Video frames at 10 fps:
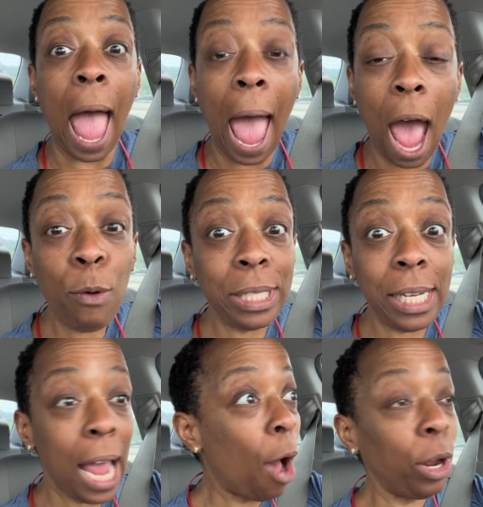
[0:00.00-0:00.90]
How is
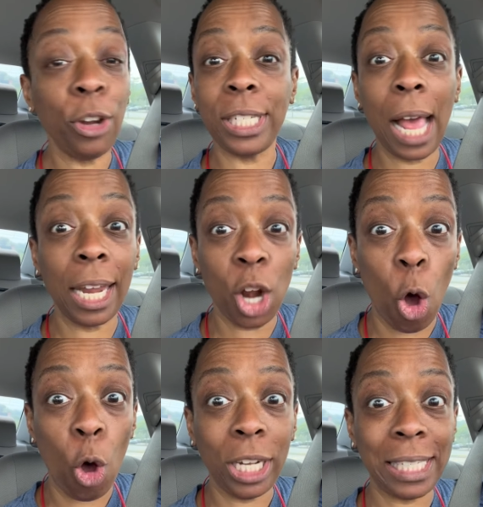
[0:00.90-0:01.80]
he out here telling
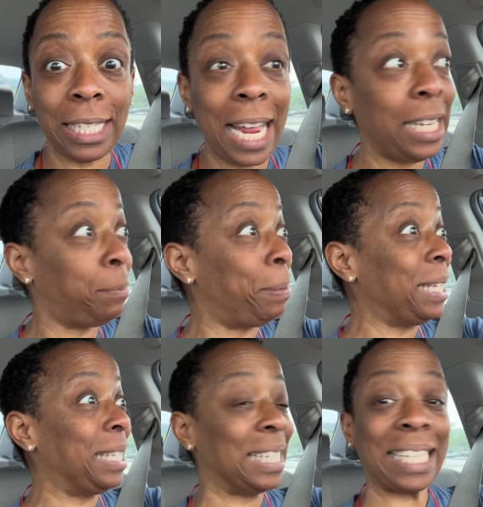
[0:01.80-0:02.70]
all this lady's
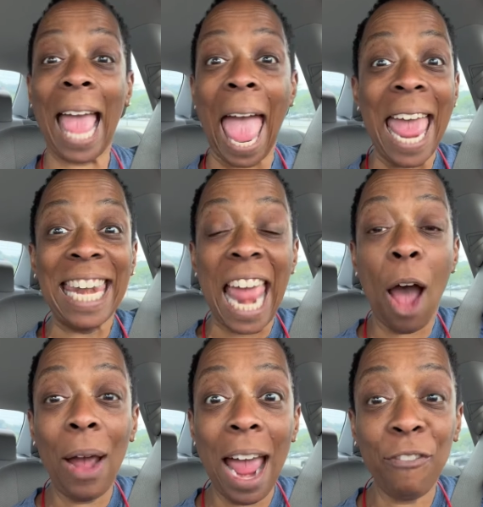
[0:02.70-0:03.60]
business? Now
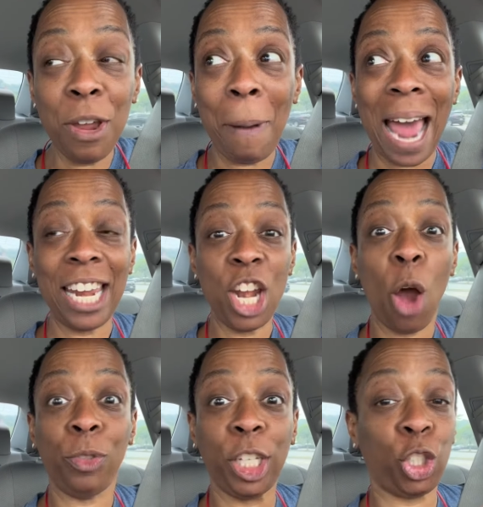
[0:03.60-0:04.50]
everybody
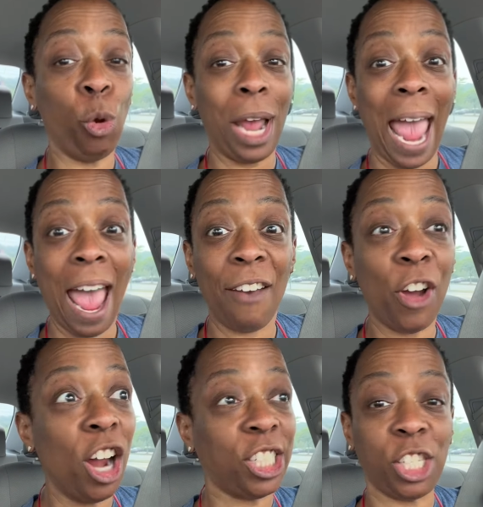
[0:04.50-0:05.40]
knows that you can have
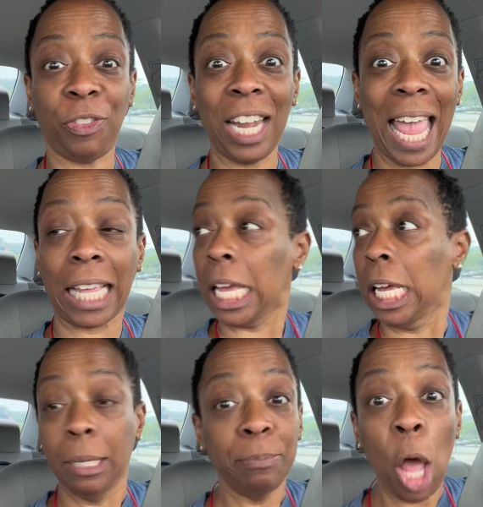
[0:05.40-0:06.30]
her just for like
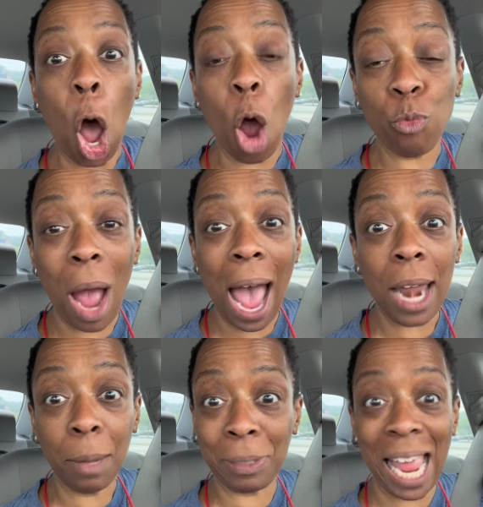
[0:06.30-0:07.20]
a ride
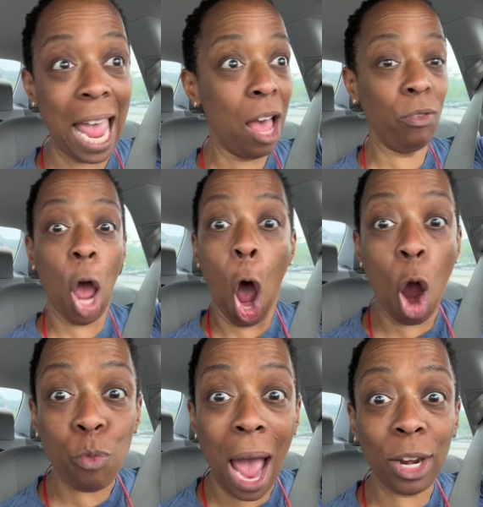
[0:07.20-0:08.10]
uptown,
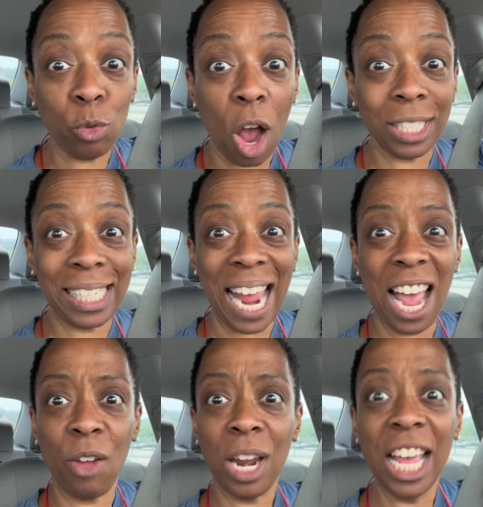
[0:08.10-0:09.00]
a ride across
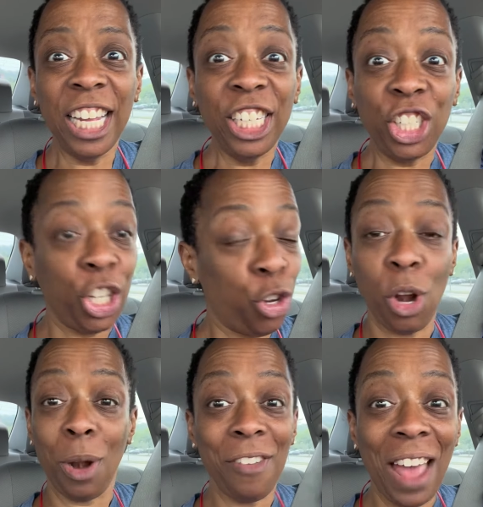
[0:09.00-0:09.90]
town. You
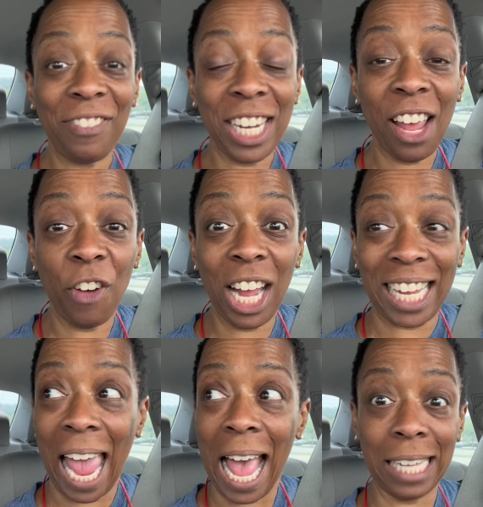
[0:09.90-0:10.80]
don't even have to give her
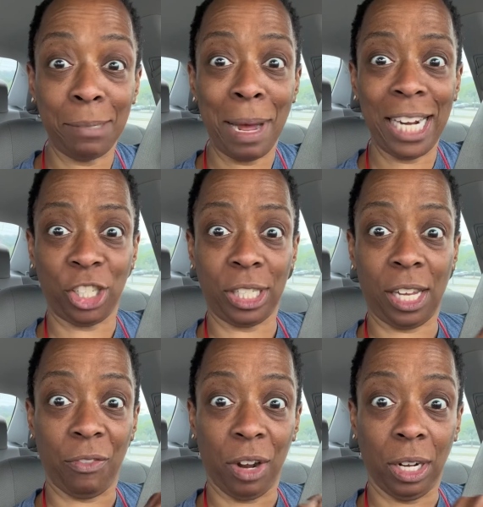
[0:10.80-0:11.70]
gas money. Just
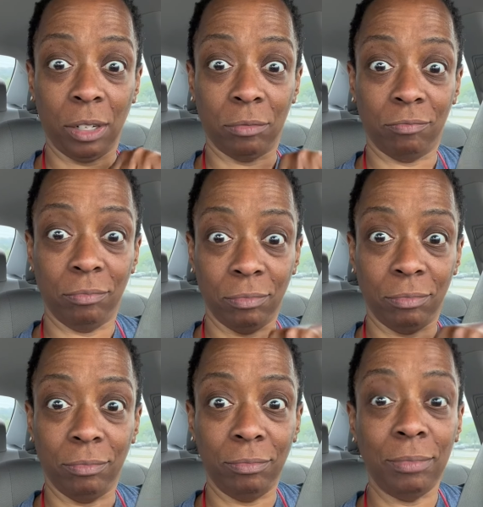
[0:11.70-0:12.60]
give her a little
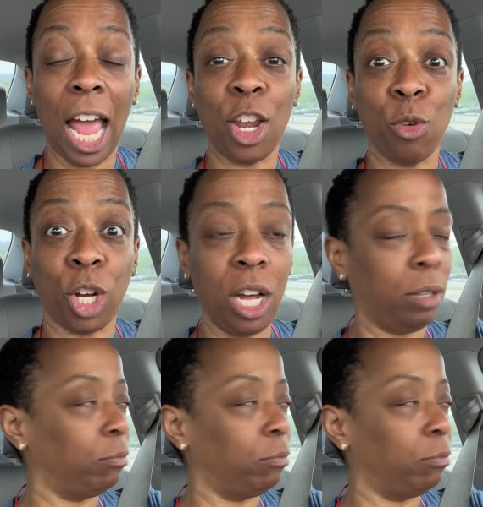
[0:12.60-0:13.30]
and you go.